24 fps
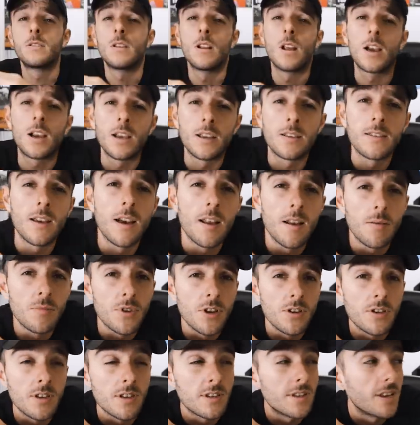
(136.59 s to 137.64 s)
So like I said, I'm
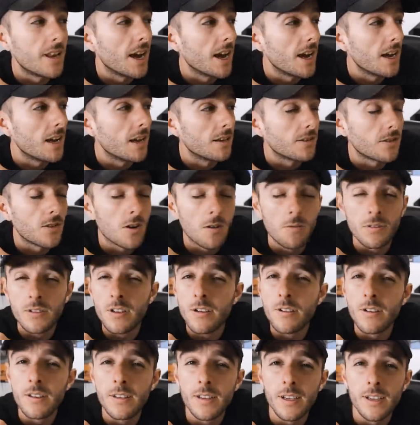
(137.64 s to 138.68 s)
using today as an
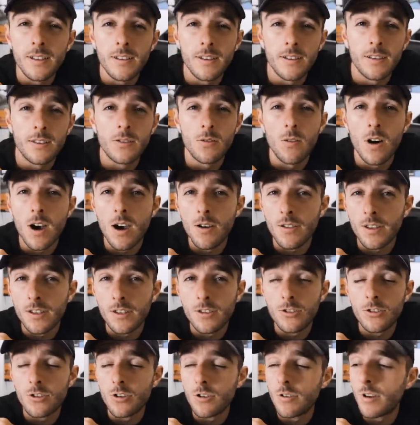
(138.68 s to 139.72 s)
opportunity to sort out the
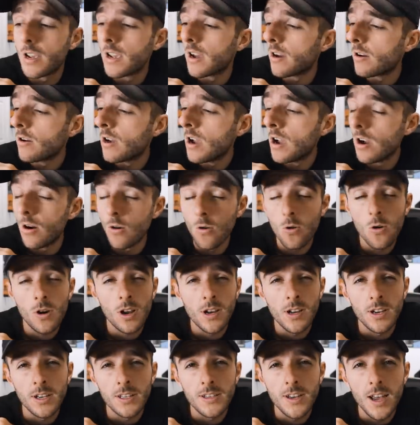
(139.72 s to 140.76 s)
studio,
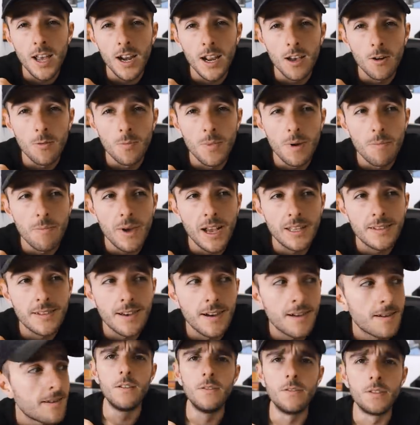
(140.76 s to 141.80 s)
organize it a little bit
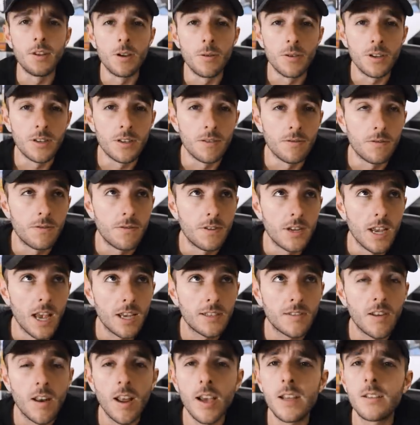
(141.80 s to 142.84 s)
better. Viewers of
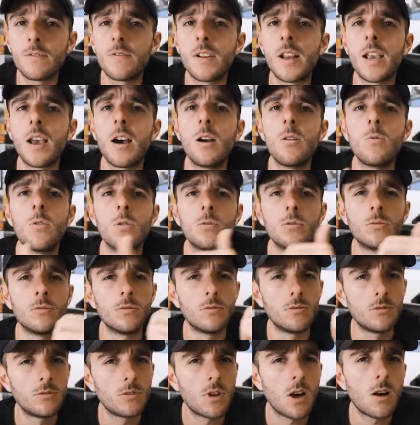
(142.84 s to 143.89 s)
yesterday's video will
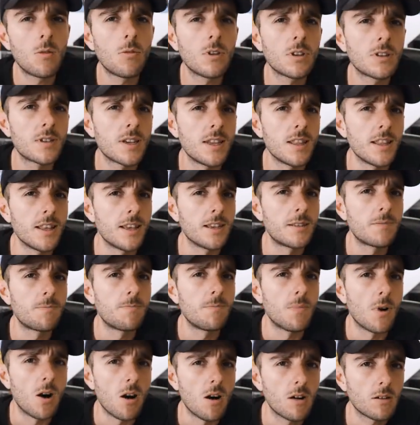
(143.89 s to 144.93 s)
know what's in this
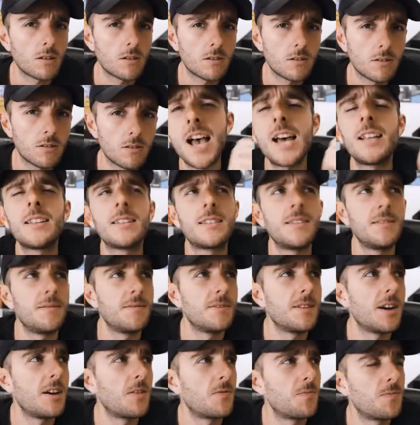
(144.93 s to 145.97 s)
box. And
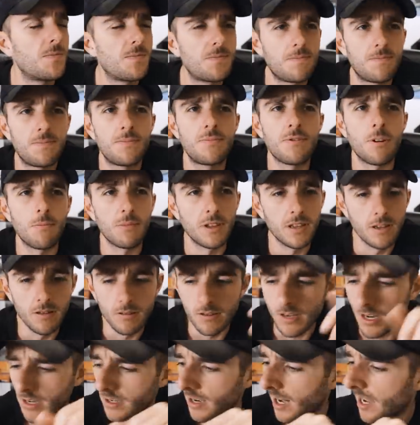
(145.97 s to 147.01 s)
I've probably
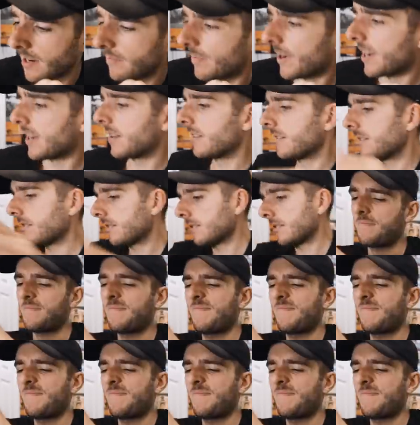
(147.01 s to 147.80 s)
used it as clickbait.